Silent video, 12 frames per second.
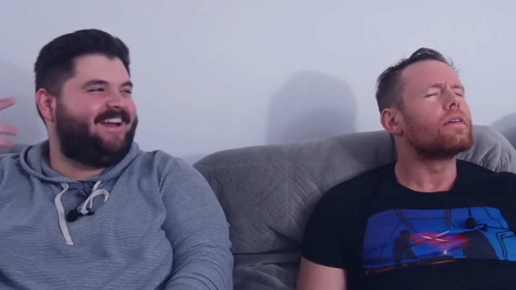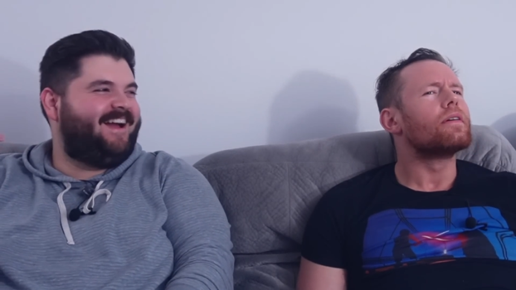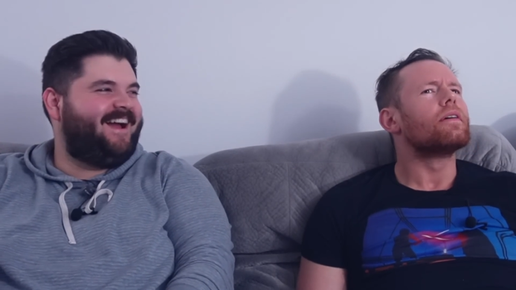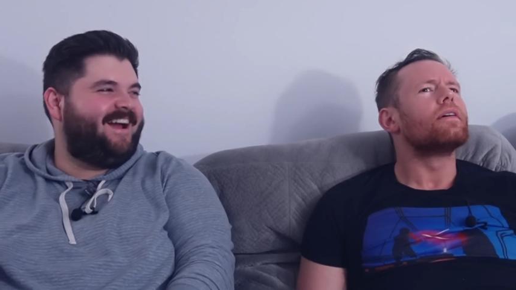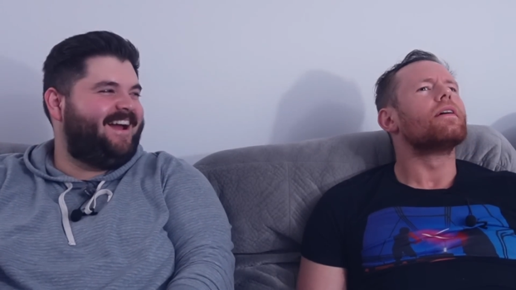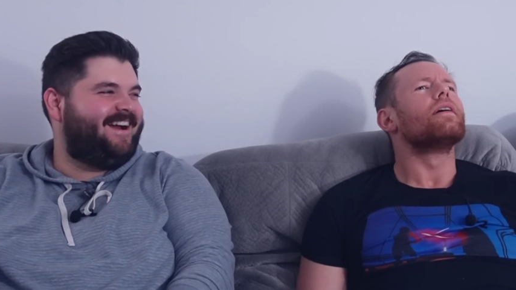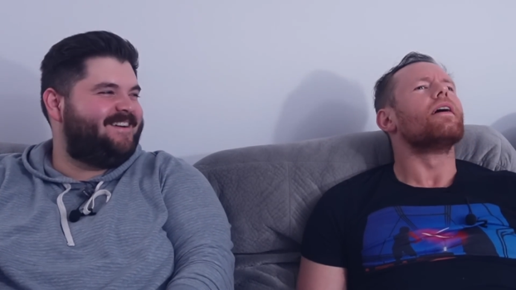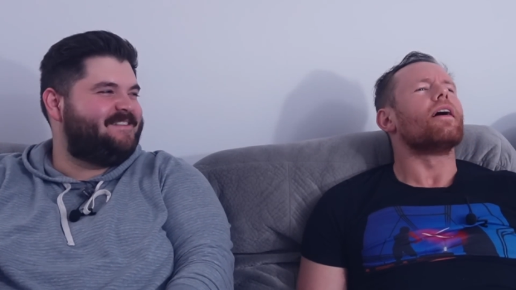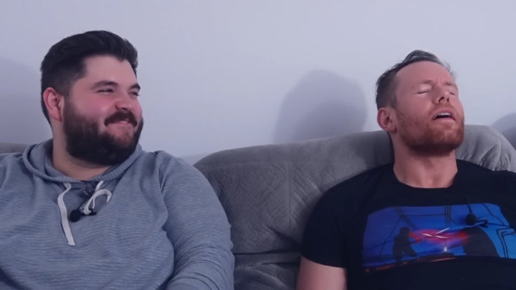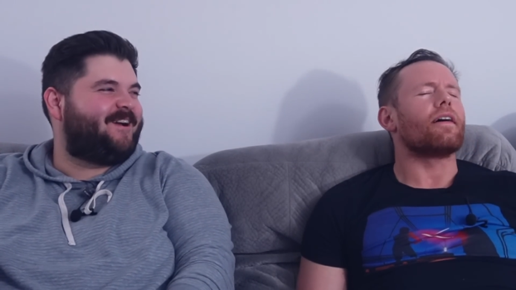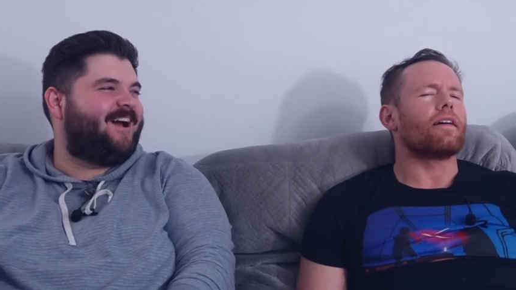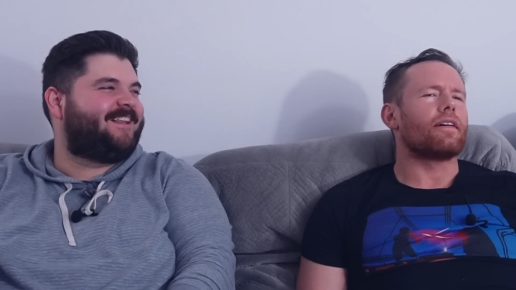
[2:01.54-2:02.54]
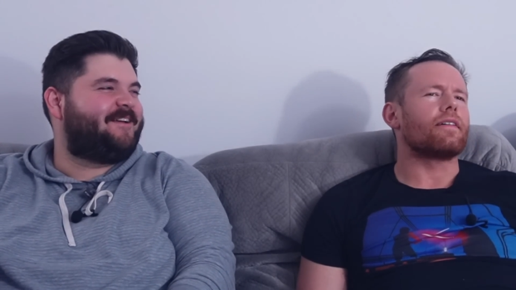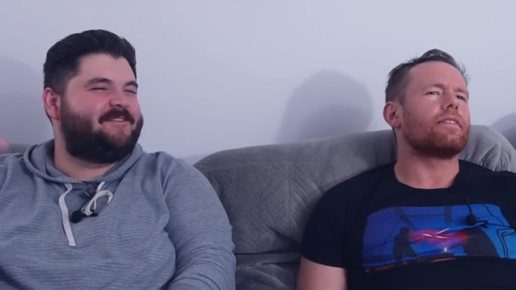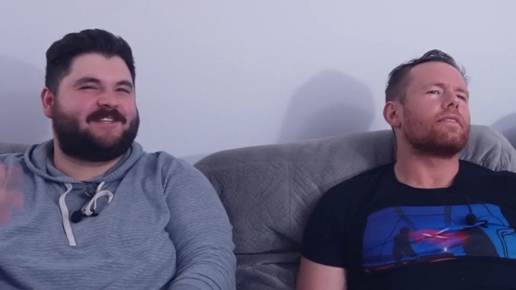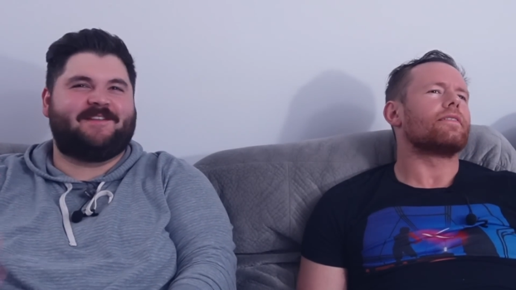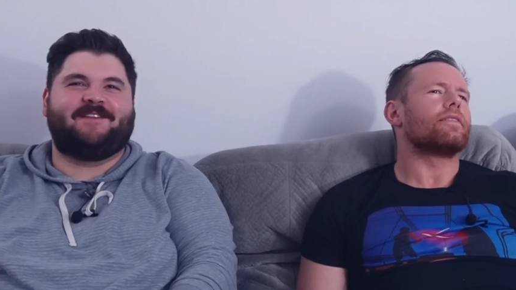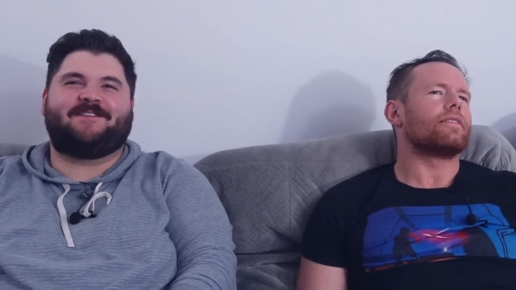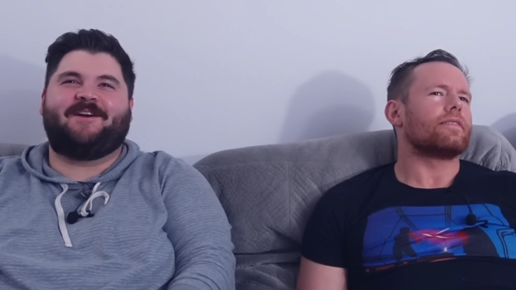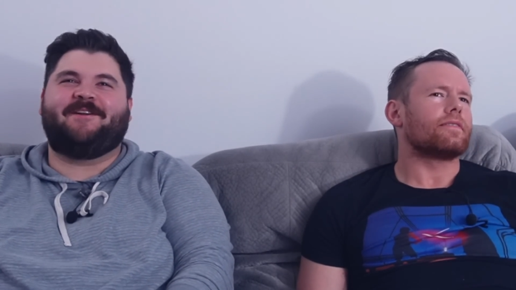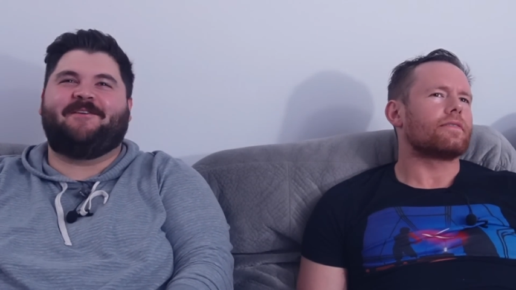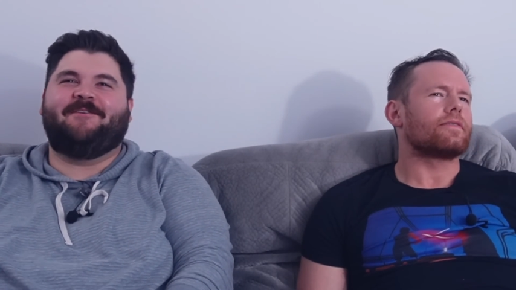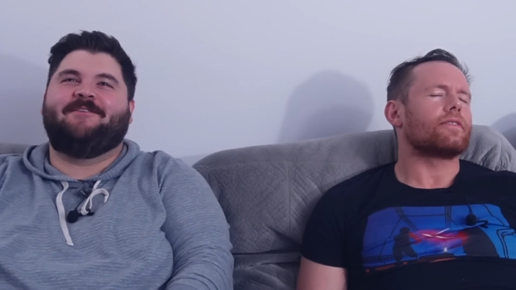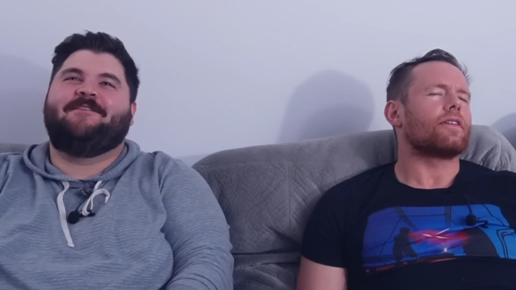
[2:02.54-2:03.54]
Speaker 1: I already forgot that was in the
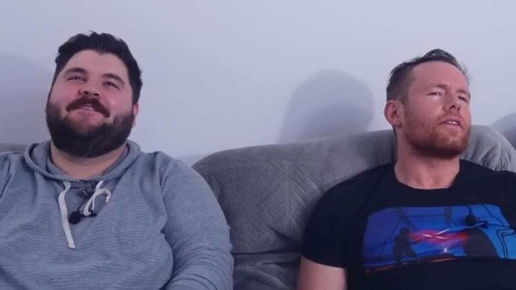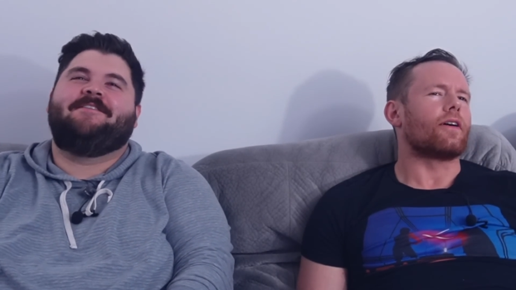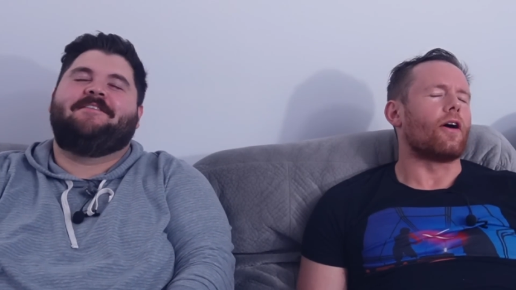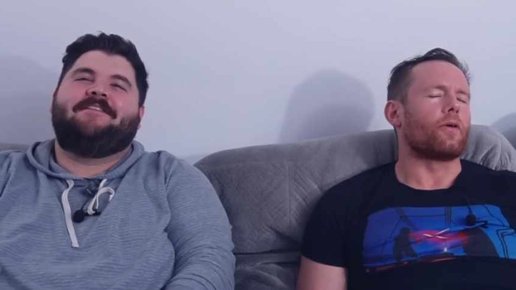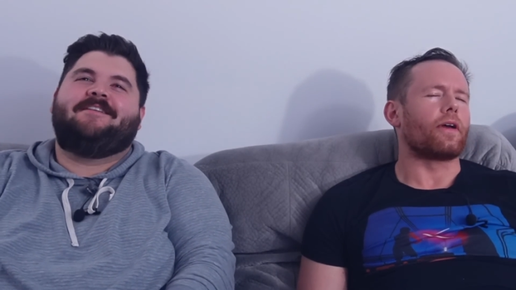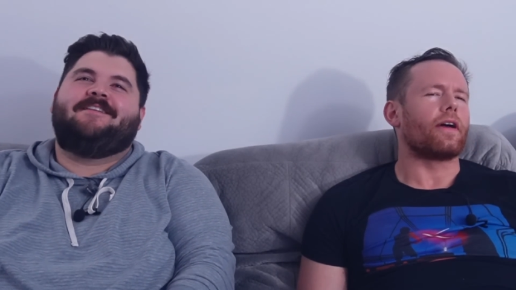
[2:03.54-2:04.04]
title. Oh,